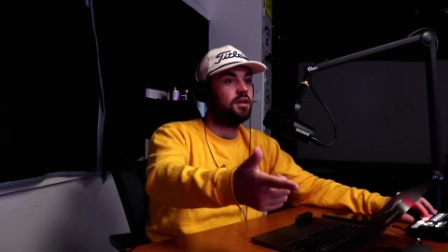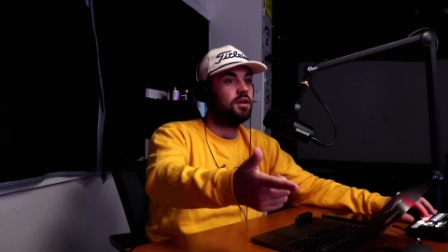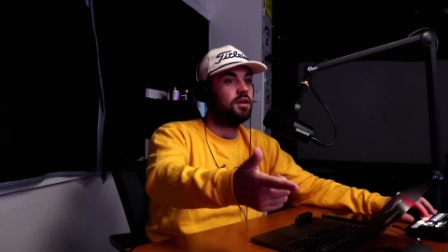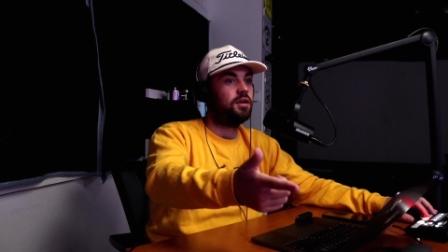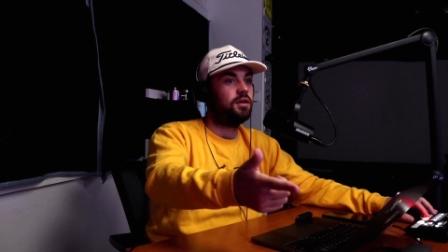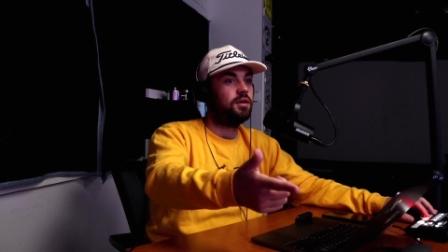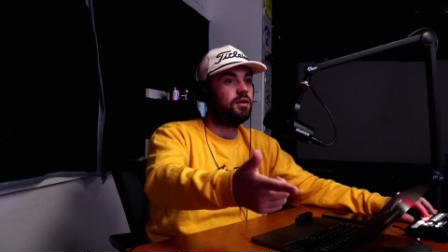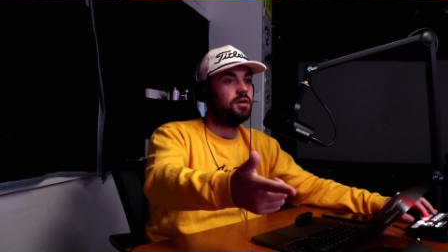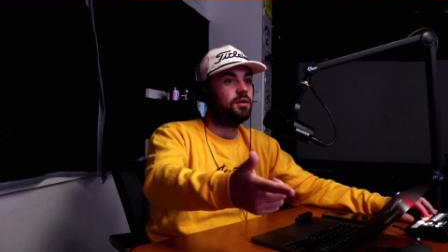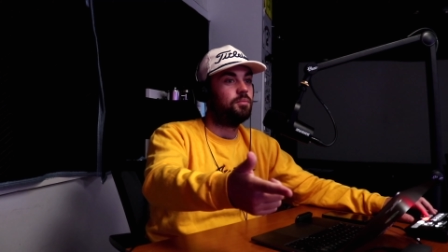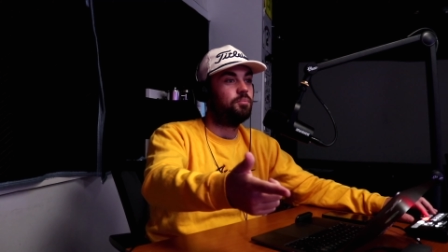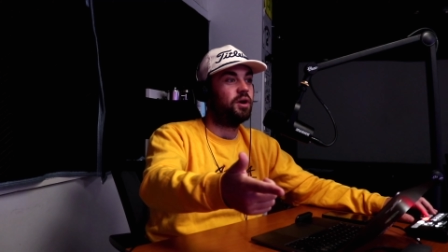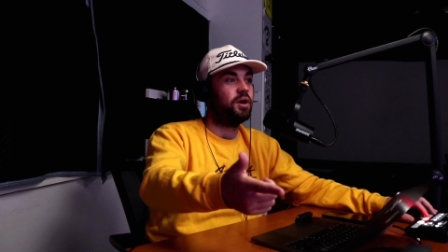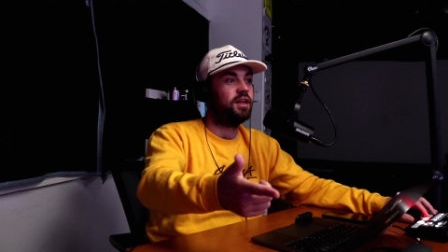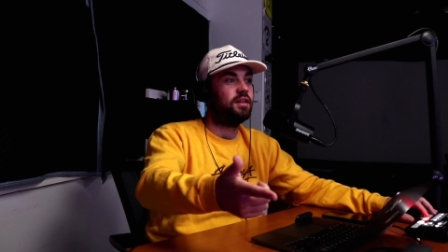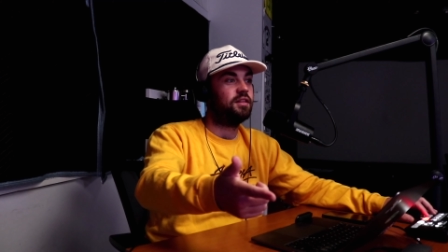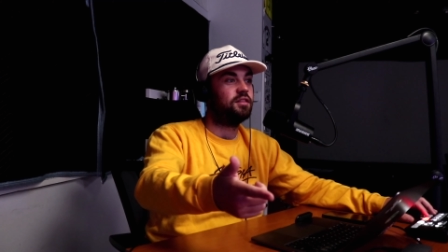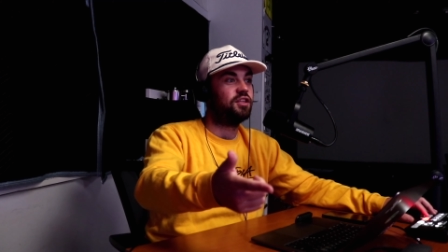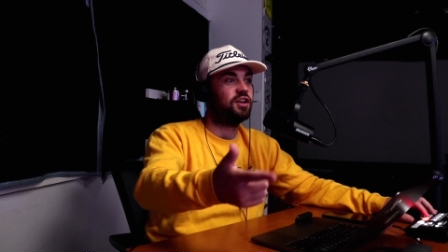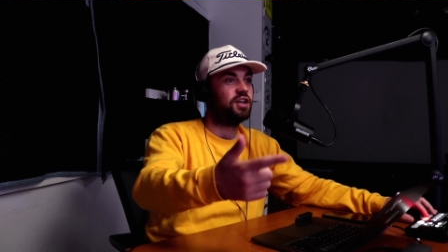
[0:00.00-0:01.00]
Yeah.
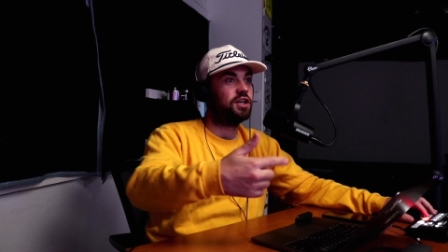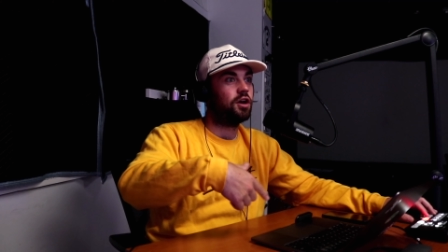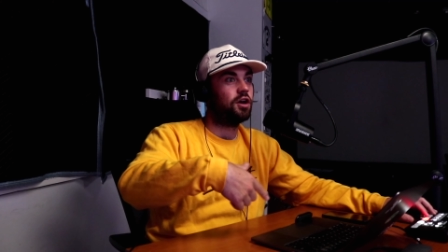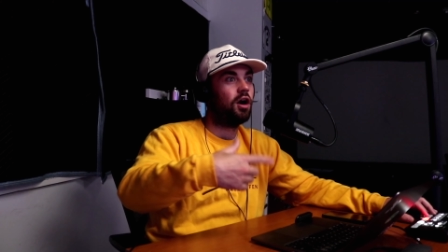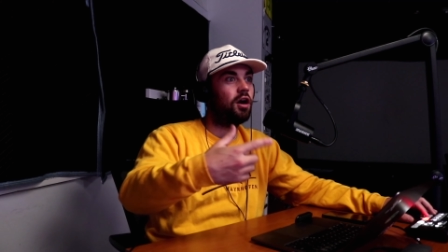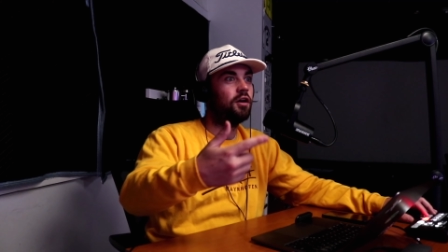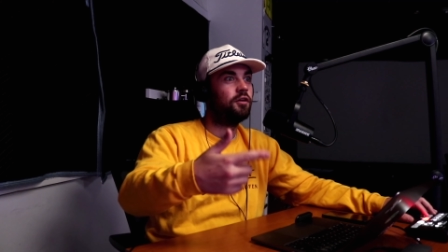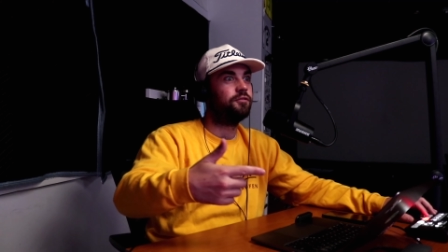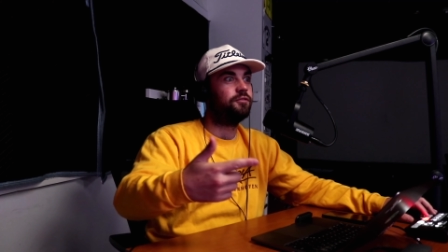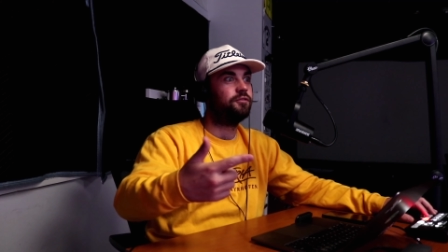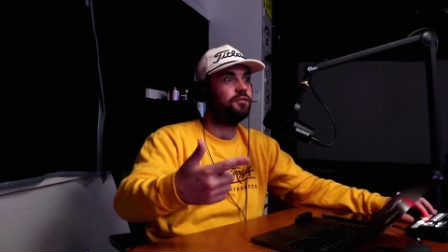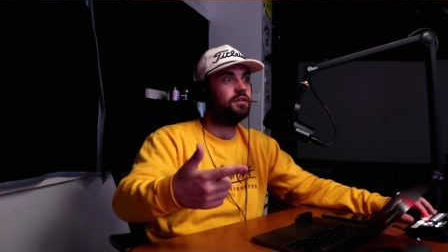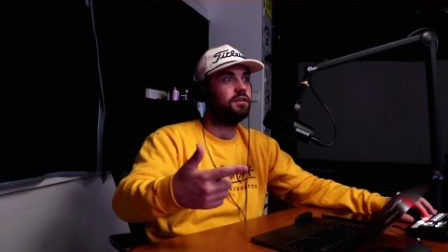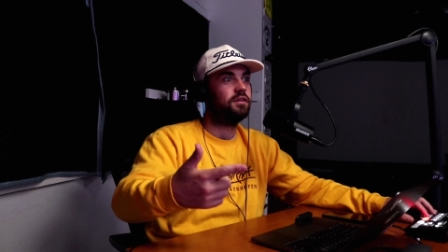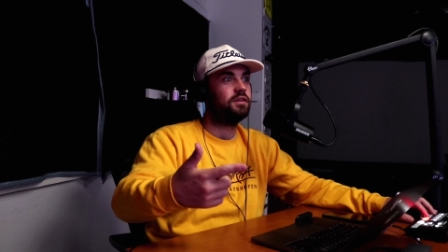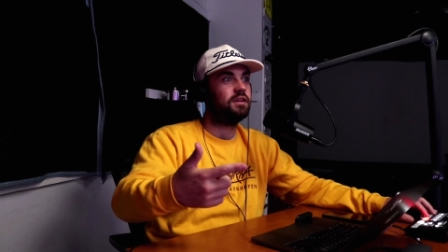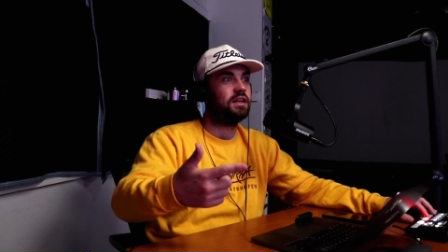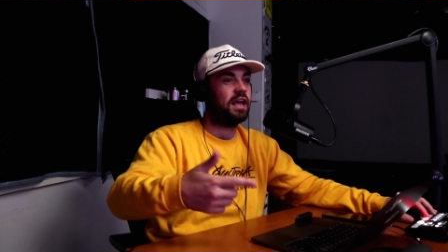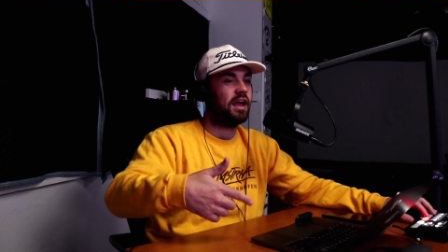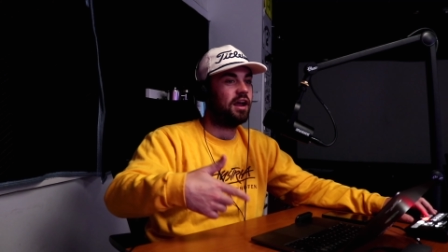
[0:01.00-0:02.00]
But the golf
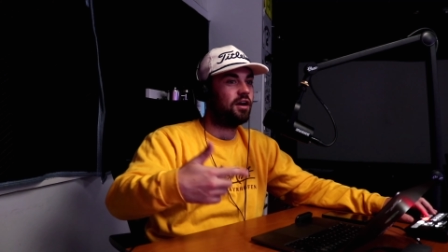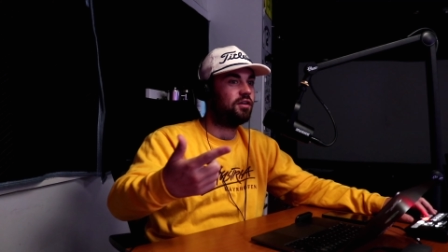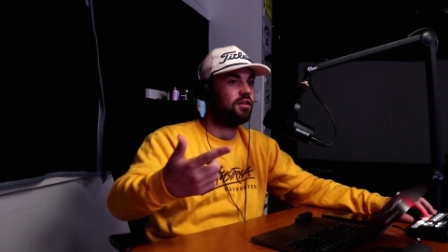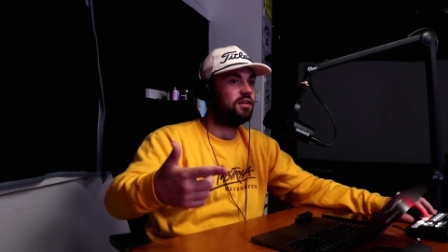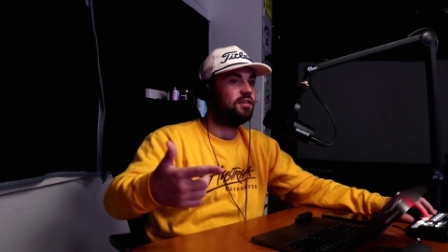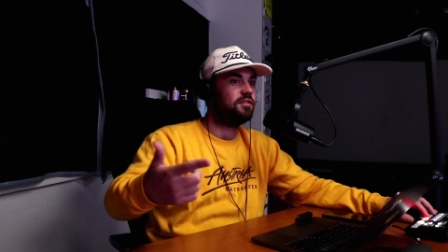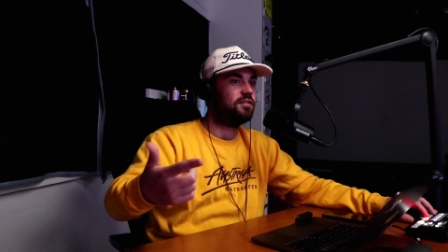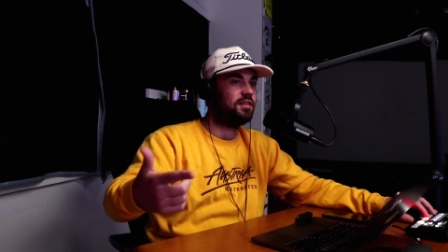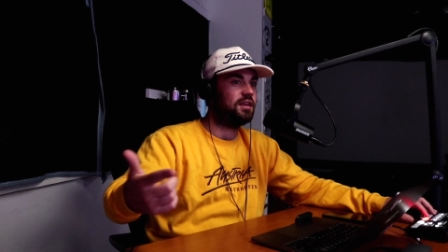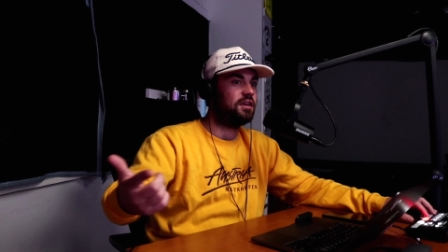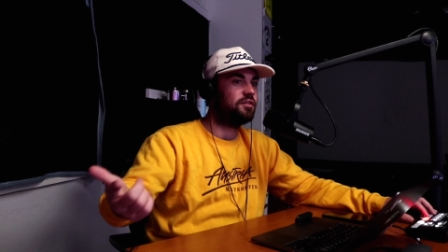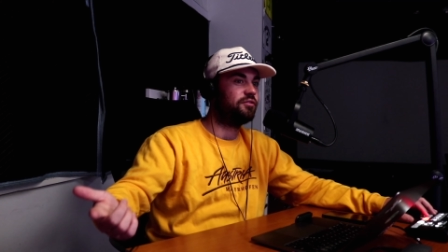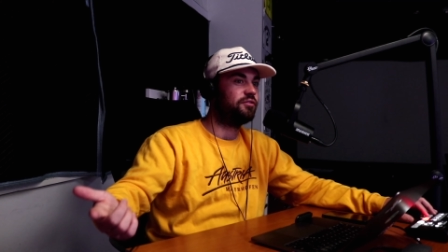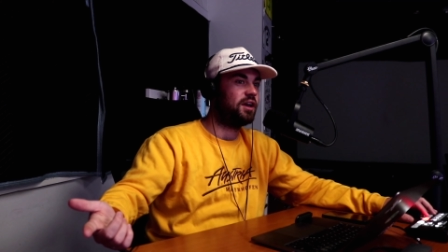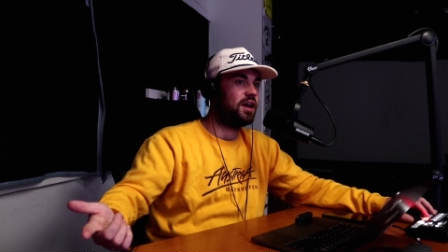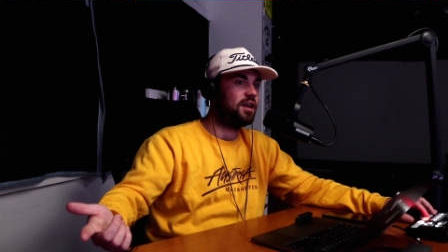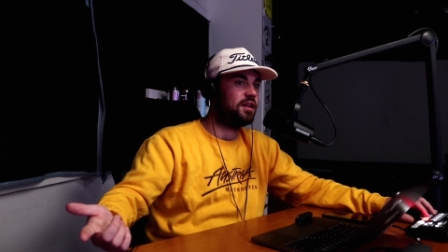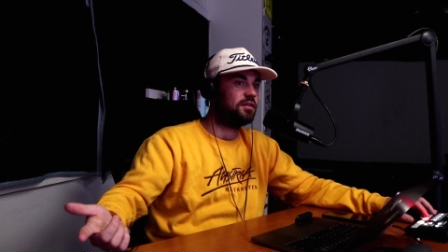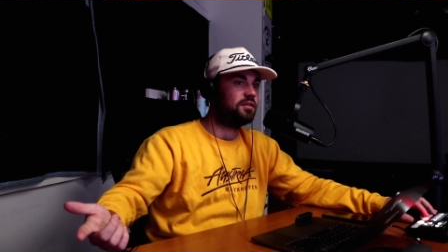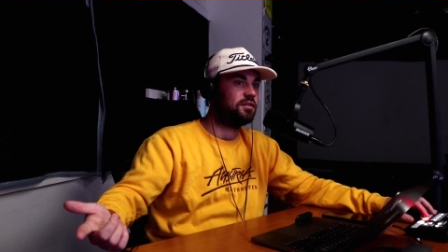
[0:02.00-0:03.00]
carries the
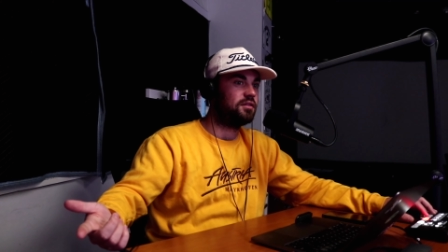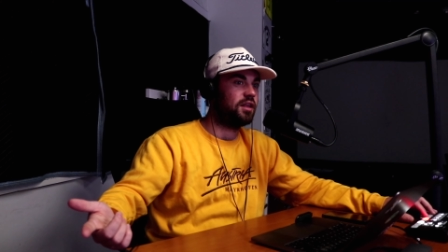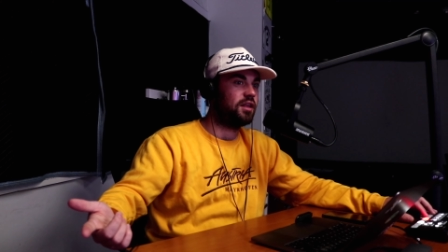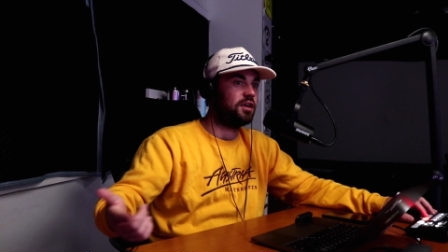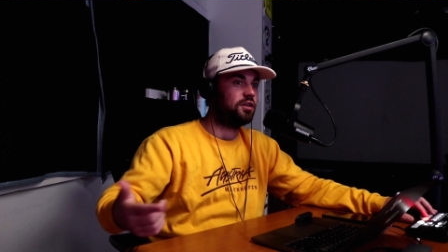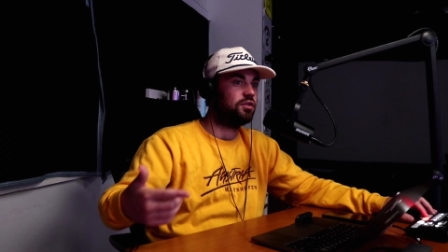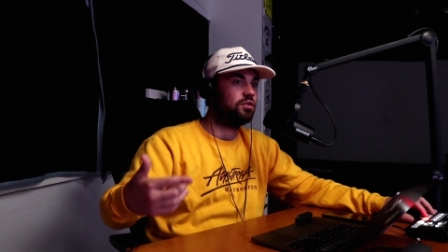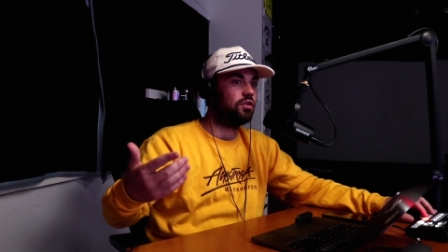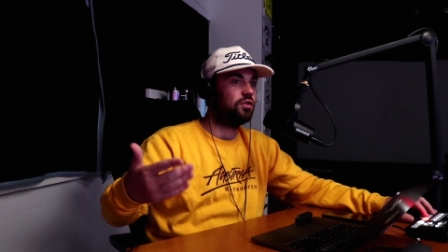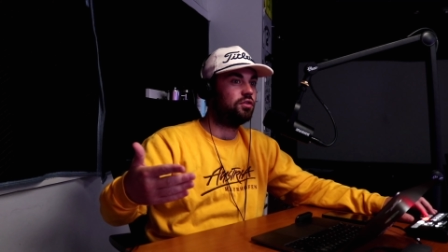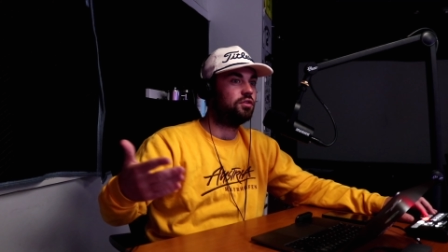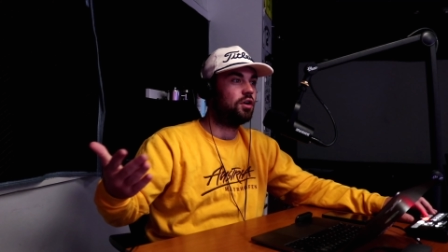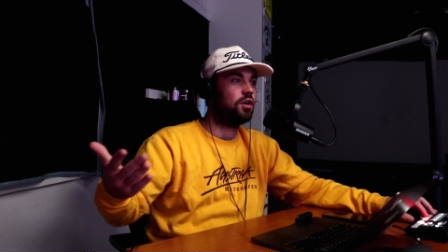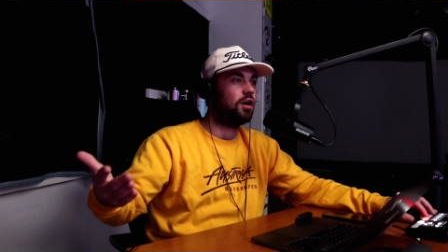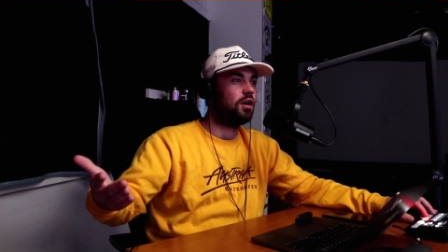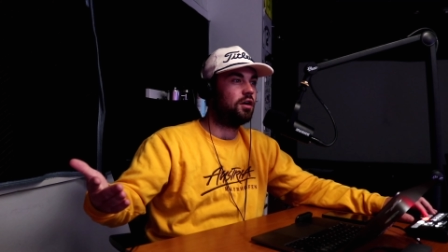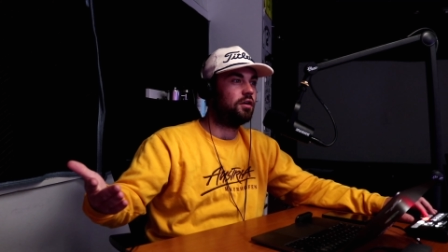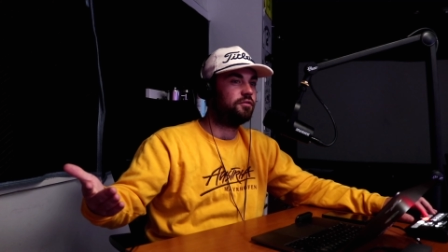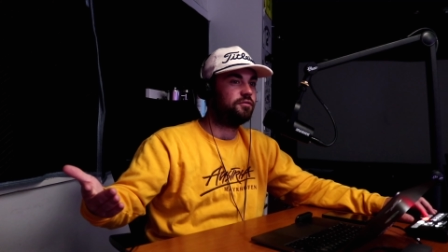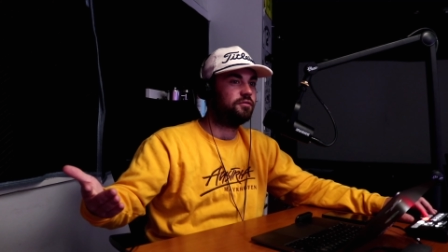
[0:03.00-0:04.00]
event. Like good
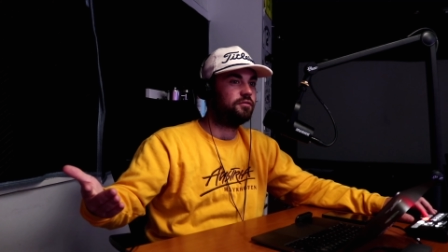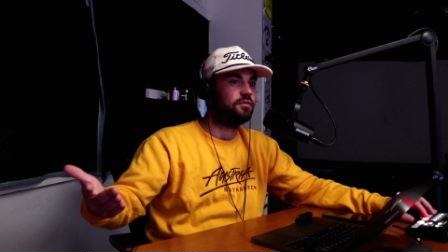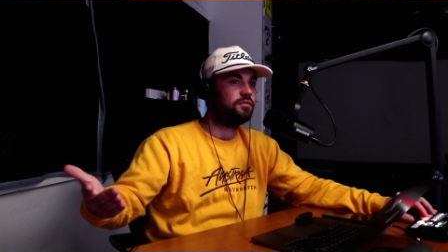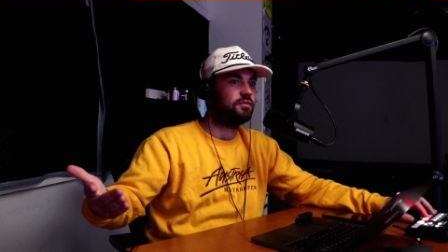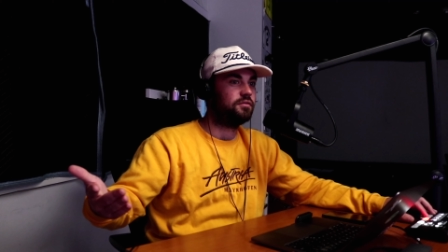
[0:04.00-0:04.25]
golf.